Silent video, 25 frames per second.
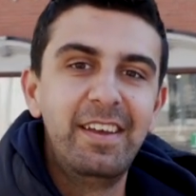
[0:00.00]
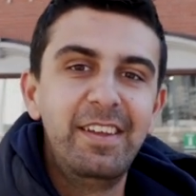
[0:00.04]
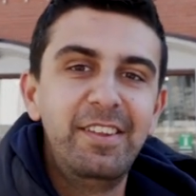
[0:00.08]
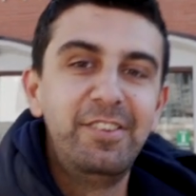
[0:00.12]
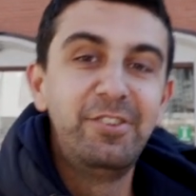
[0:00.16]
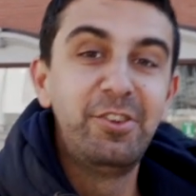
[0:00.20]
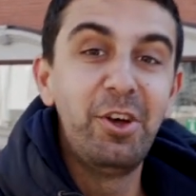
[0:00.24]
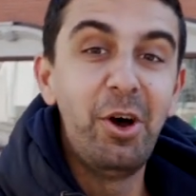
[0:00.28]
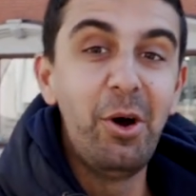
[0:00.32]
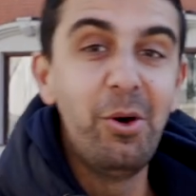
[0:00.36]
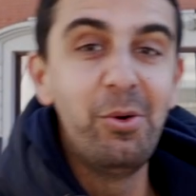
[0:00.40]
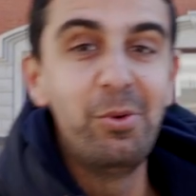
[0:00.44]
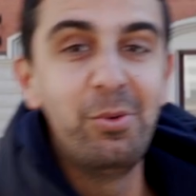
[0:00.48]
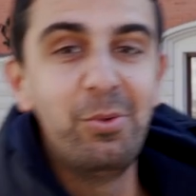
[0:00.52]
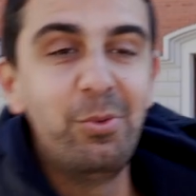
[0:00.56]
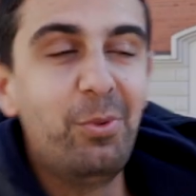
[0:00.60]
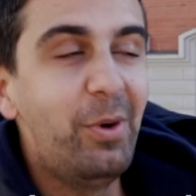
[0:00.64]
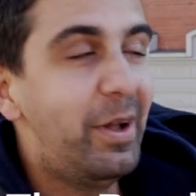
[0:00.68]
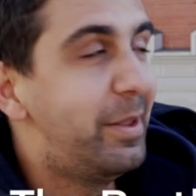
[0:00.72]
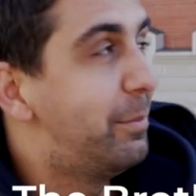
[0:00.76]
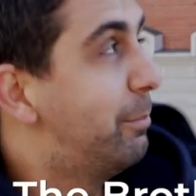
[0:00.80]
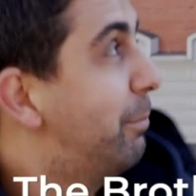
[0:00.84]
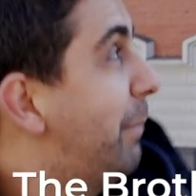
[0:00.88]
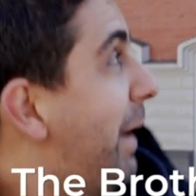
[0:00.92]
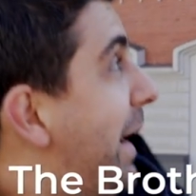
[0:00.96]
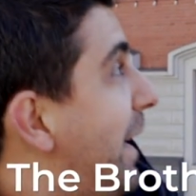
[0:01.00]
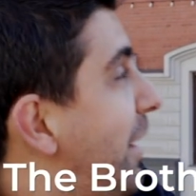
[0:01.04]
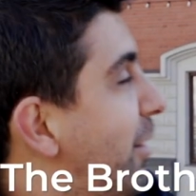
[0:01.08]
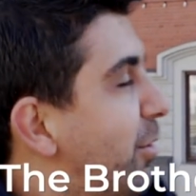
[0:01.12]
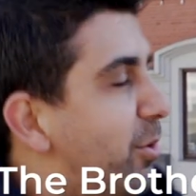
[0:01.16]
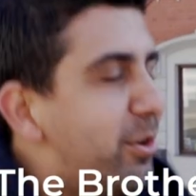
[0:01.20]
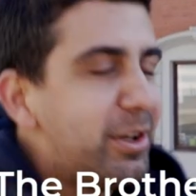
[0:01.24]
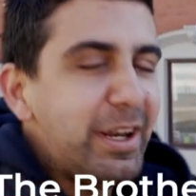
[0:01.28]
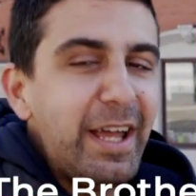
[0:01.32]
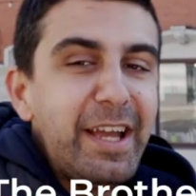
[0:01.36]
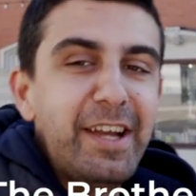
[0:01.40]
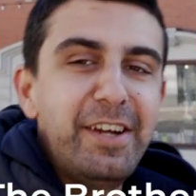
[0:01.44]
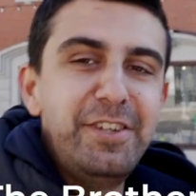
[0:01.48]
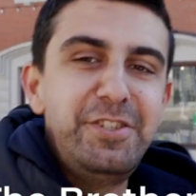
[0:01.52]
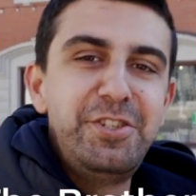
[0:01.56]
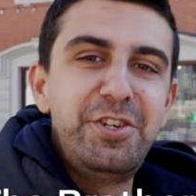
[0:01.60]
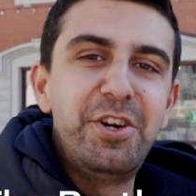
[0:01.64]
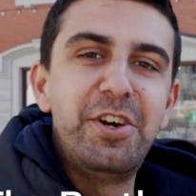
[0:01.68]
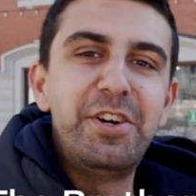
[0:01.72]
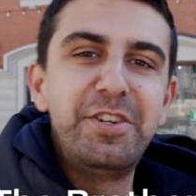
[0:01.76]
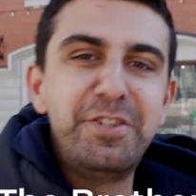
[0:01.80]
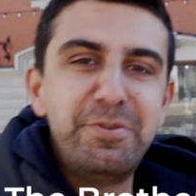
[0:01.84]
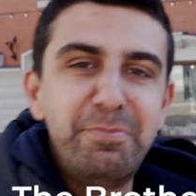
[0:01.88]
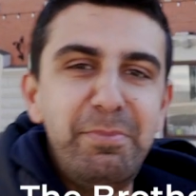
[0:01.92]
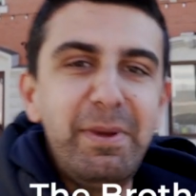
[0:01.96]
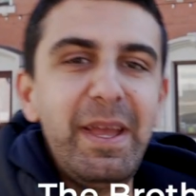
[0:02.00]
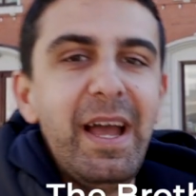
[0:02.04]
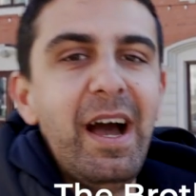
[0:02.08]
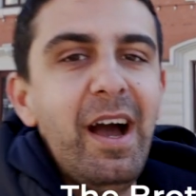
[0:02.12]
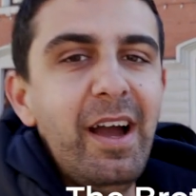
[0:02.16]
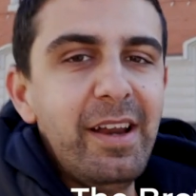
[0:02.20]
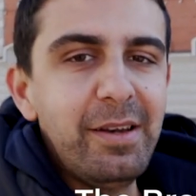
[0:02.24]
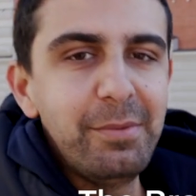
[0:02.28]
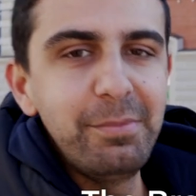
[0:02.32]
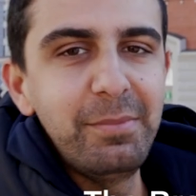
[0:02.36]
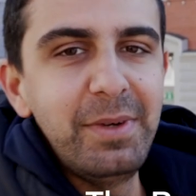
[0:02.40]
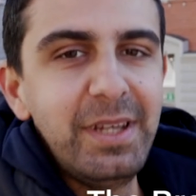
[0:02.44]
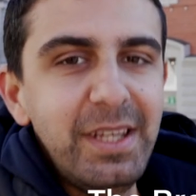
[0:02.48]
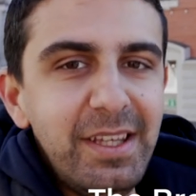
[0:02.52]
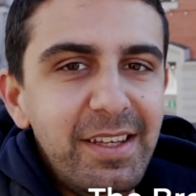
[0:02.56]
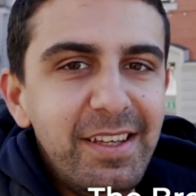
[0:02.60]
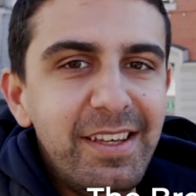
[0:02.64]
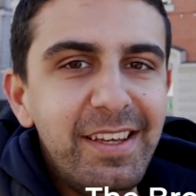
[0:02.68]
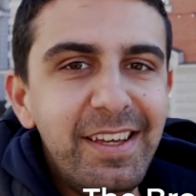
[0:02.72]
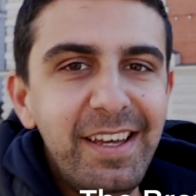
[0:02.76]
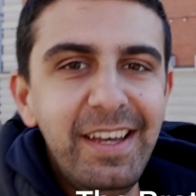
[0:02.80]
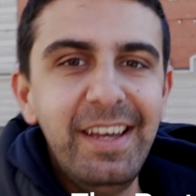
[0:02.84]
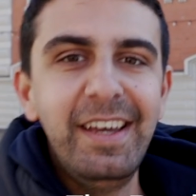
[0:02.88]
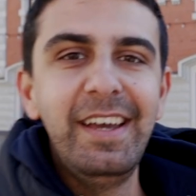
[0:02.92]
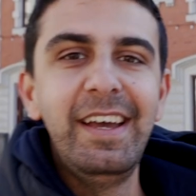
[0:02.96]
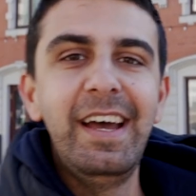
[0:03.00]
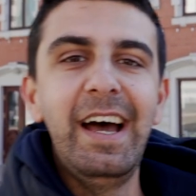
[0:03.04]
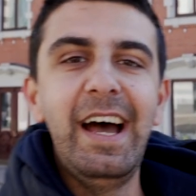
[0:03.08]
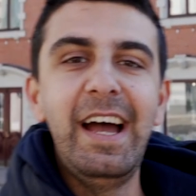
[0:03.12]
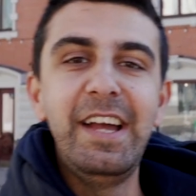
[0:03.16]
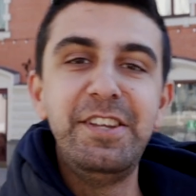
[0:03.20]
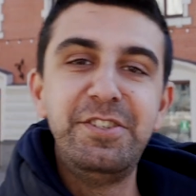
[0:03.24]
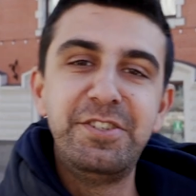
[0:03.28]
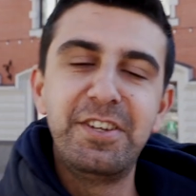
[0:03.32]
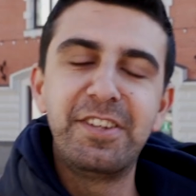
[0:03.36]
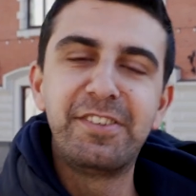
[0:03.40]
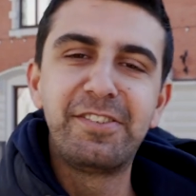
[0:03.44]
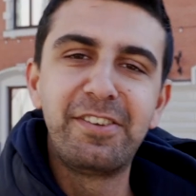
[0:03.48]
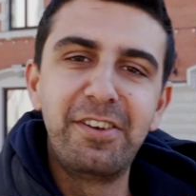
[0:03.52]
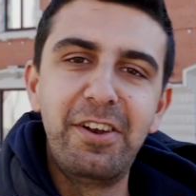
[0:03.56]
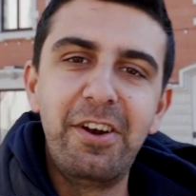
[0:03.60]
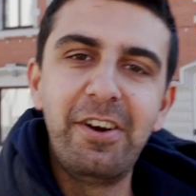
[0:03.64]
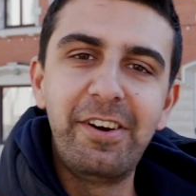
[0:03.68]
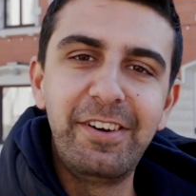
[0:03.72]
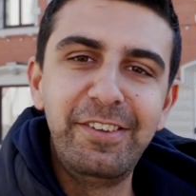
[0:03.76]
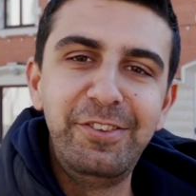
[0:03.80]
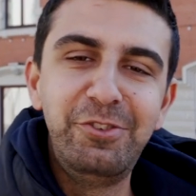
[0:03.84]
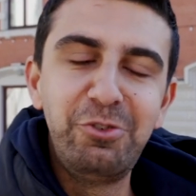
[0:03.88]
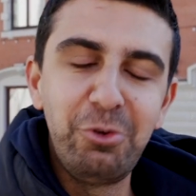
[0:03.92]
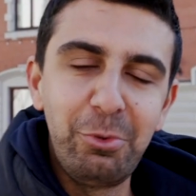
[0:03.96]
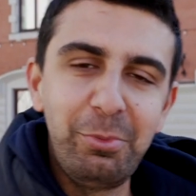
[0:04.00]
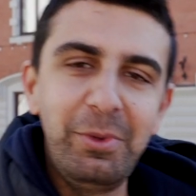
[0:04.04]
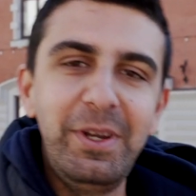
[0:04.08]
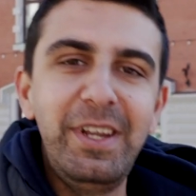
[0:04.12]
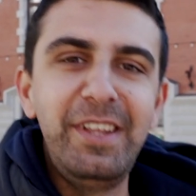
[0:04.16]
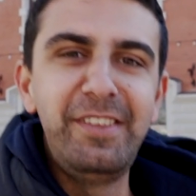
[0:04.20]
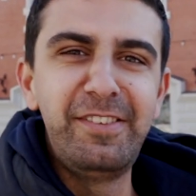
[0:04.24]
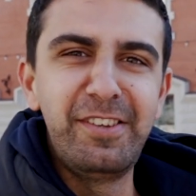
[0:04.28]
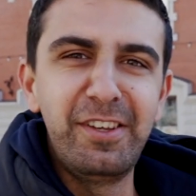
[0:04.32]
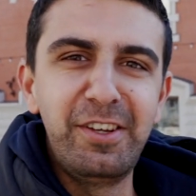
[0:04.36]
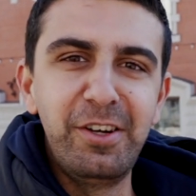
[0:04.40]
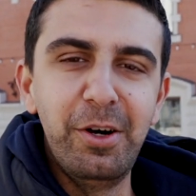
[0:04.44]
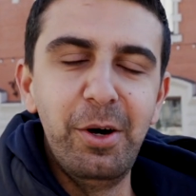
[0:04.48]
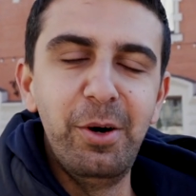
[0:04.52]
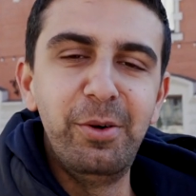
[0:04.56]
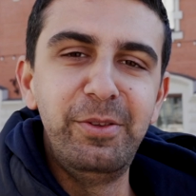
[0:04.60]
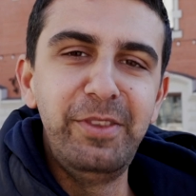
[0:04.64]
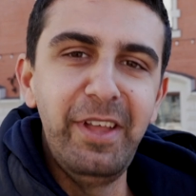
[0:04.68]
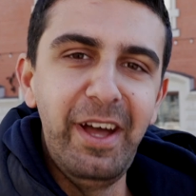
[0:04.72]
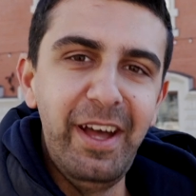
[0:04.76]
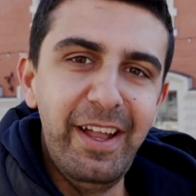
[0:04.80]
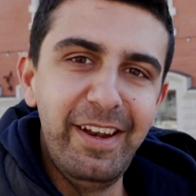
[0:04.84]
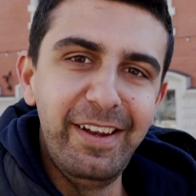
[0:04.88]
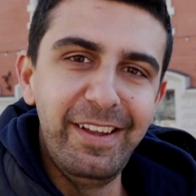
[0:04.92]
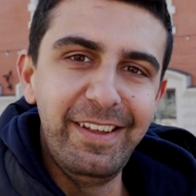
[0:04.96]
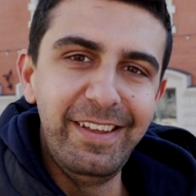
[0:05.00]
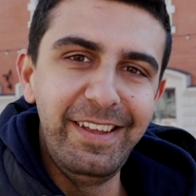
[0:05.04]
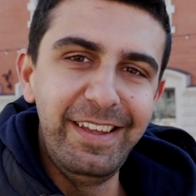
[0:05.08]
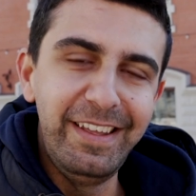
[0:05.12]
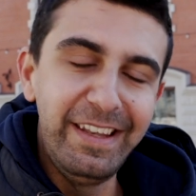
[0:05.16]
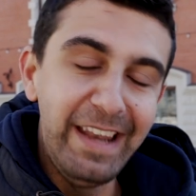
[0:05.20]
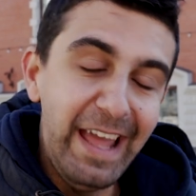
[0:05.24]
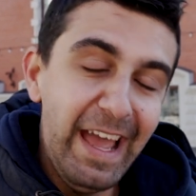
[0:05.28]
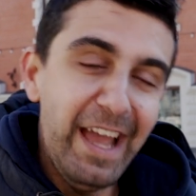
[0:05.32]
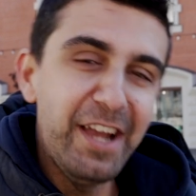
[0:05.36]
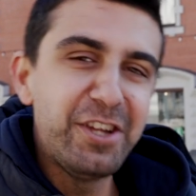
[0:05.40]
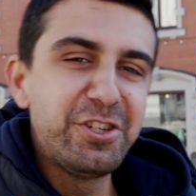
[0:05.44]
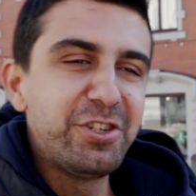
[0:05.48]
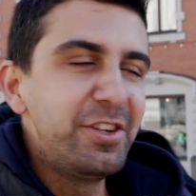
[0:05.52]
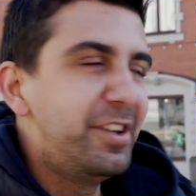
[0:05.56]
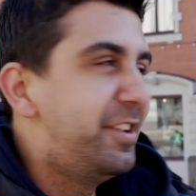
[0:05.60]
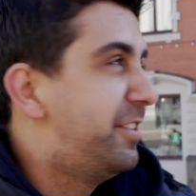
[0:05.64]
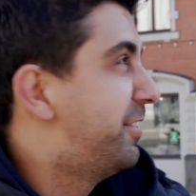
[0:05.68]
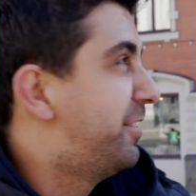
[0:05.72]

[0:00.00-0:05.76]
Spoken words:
So what may look like a church behind me, I just learned 2 minutes ago that it actually